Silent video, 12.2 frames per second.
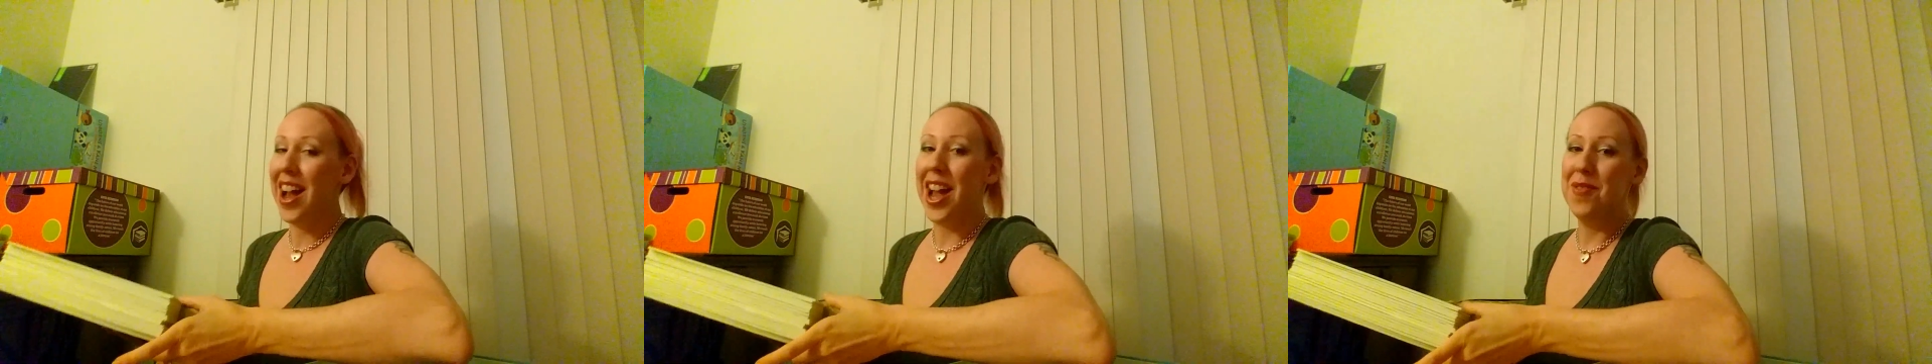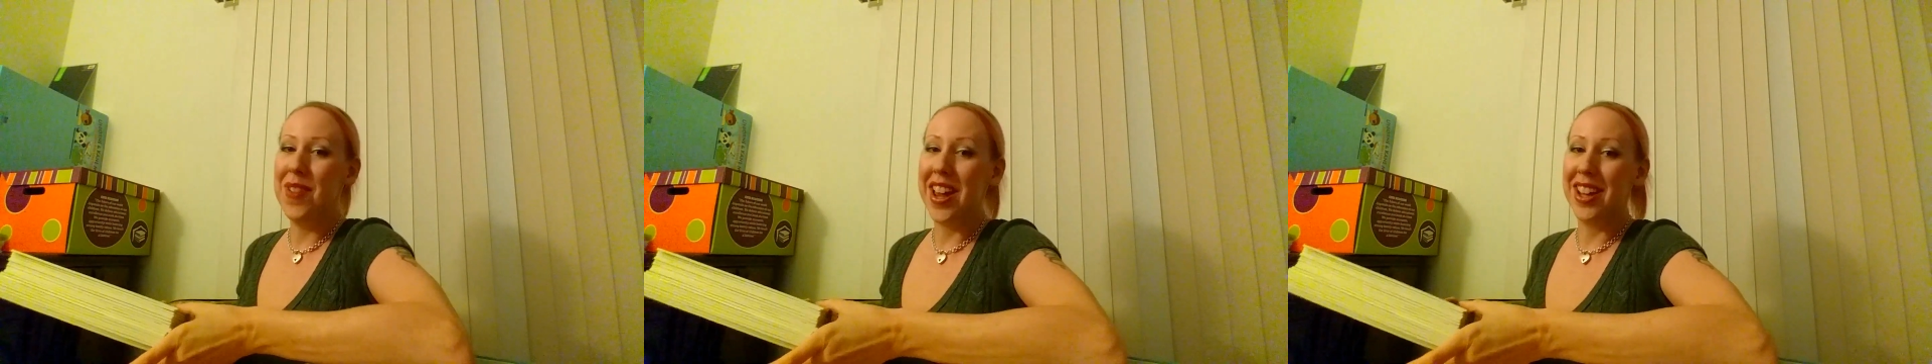
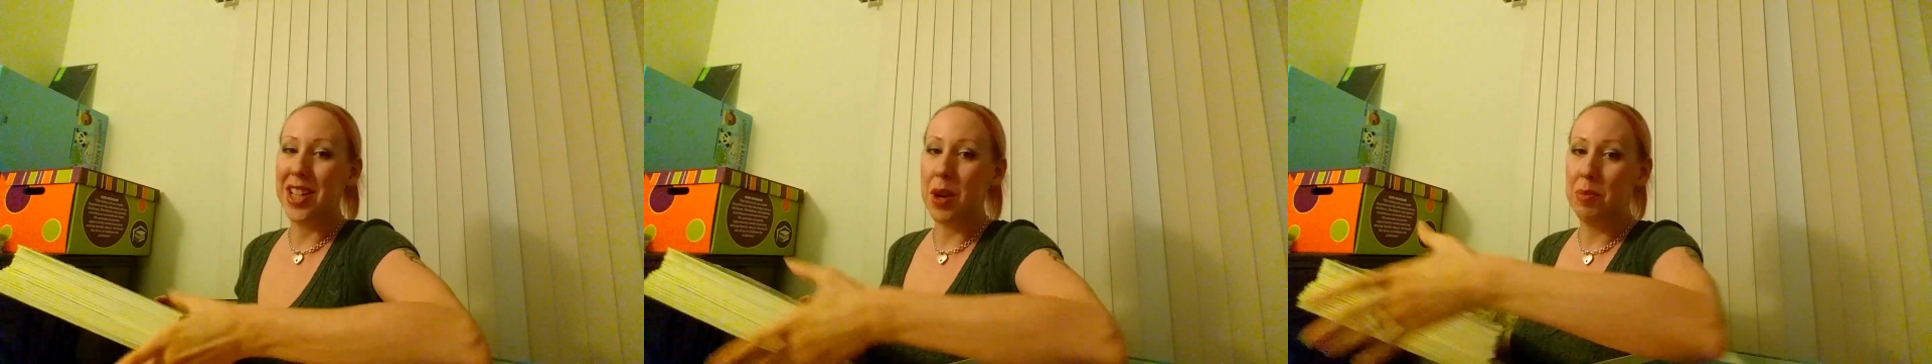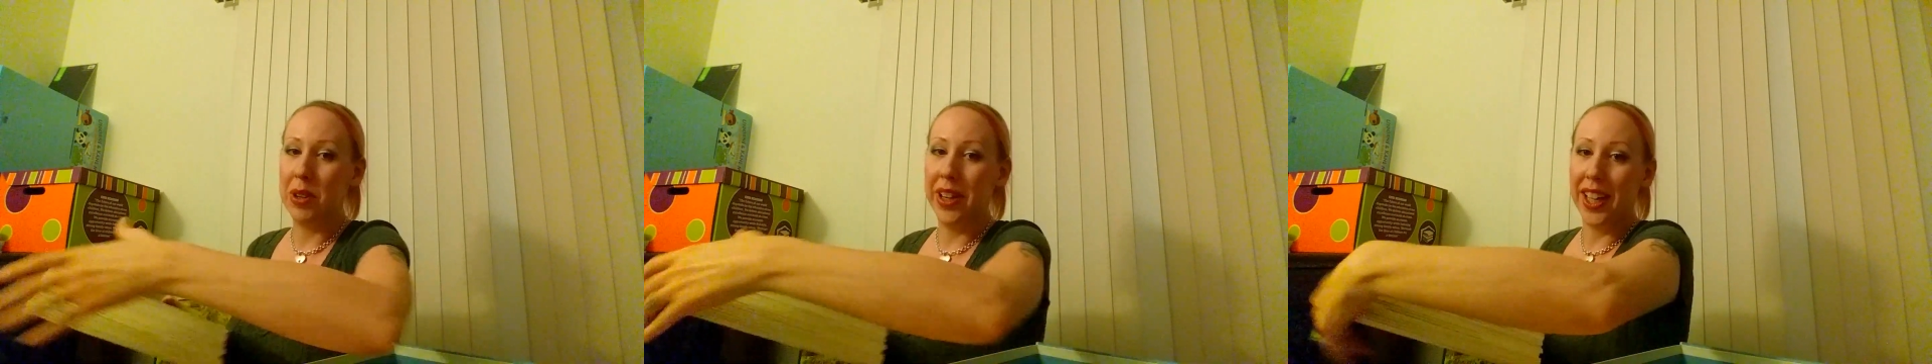I may end
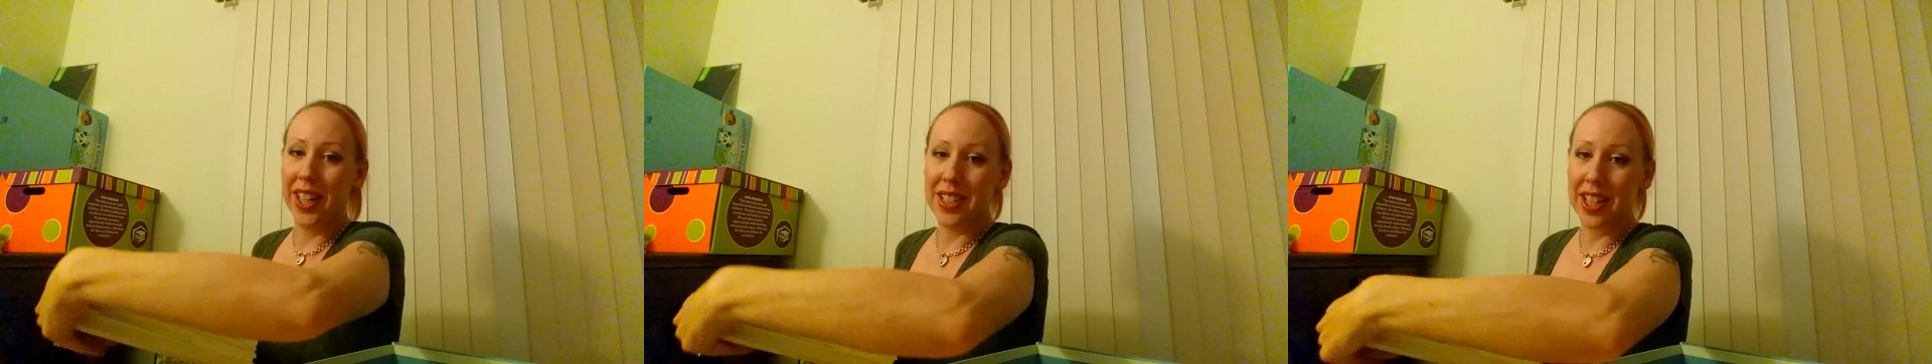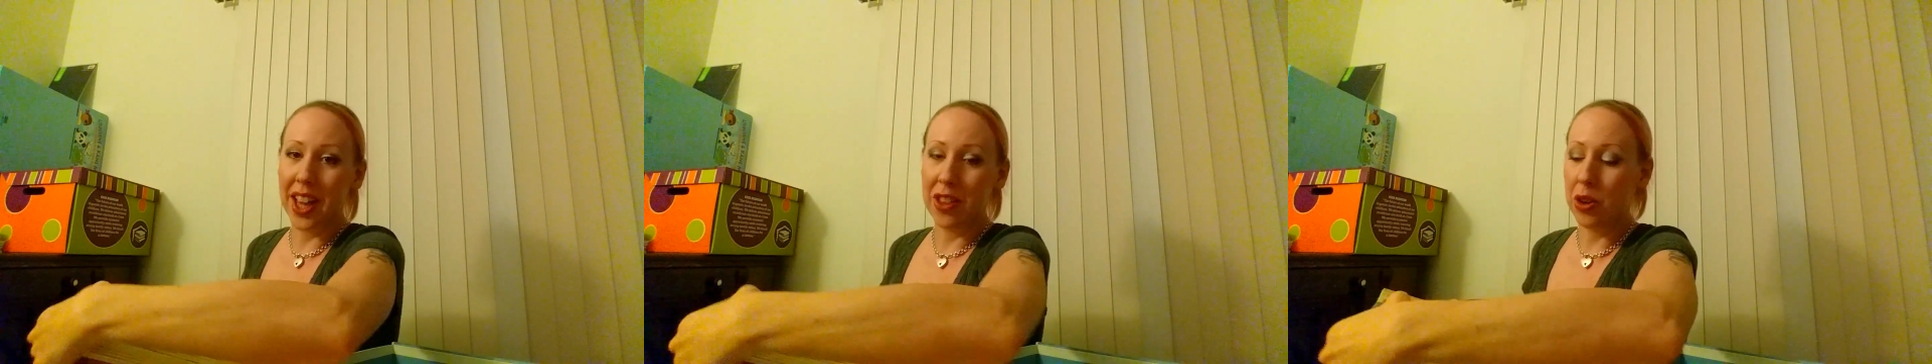up putting it
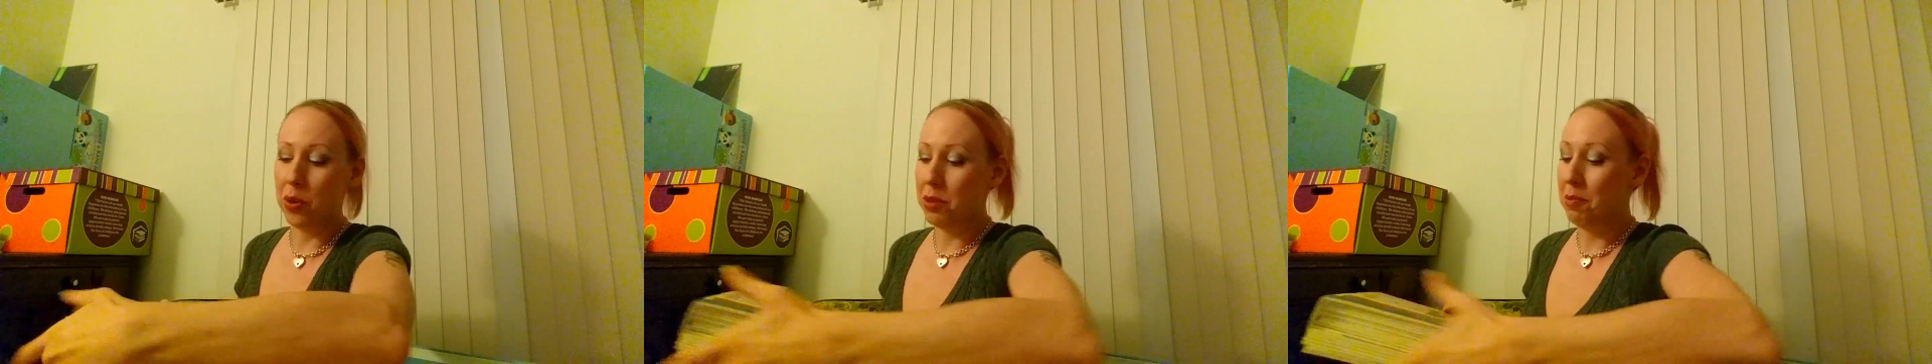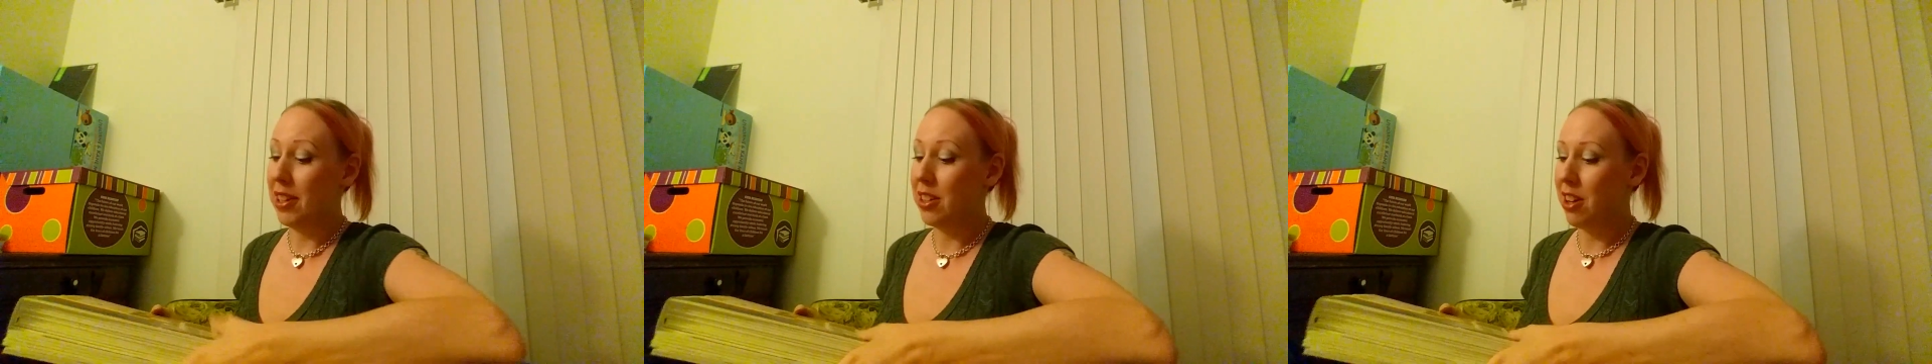together
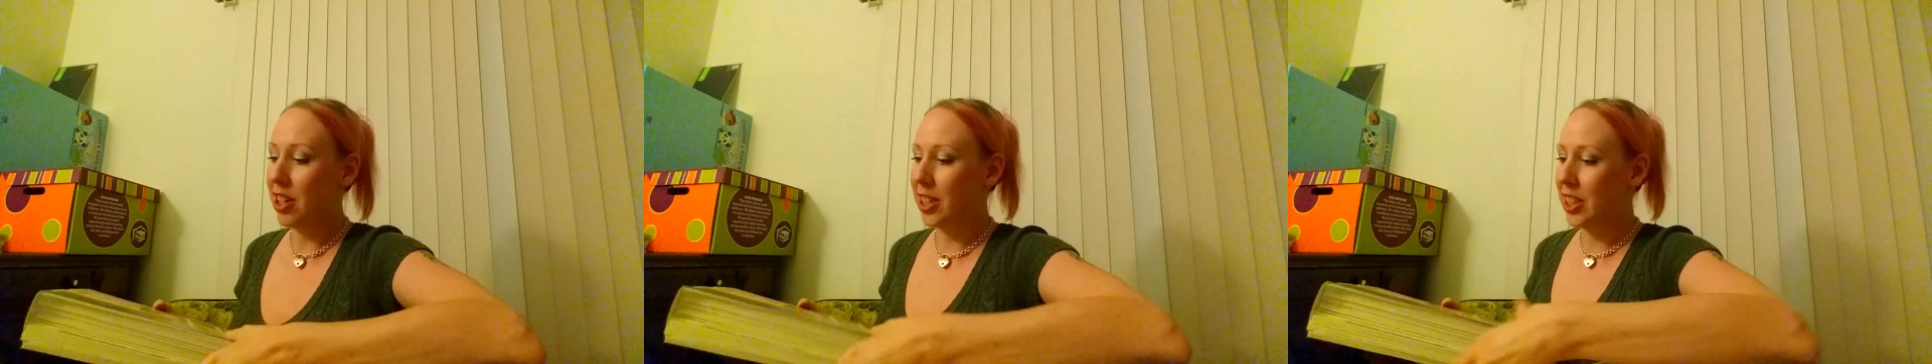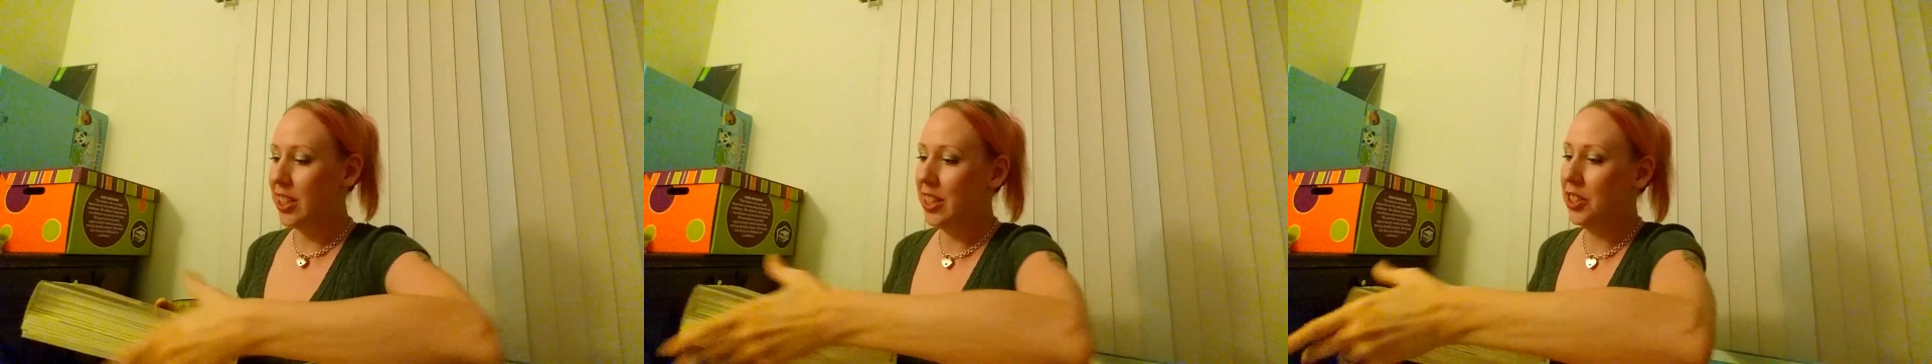with my
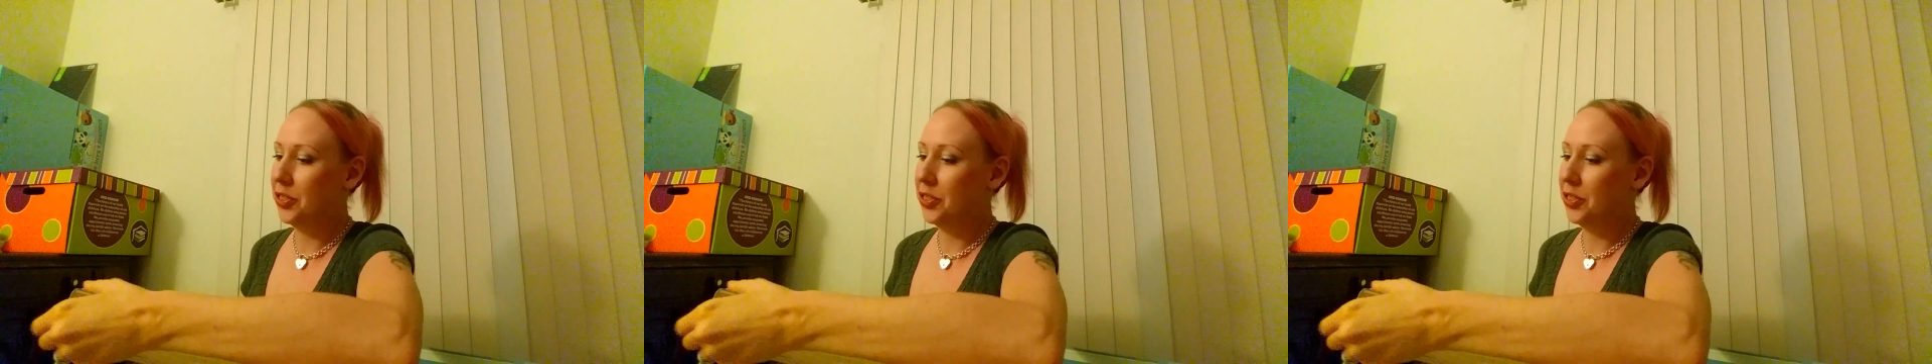daughter.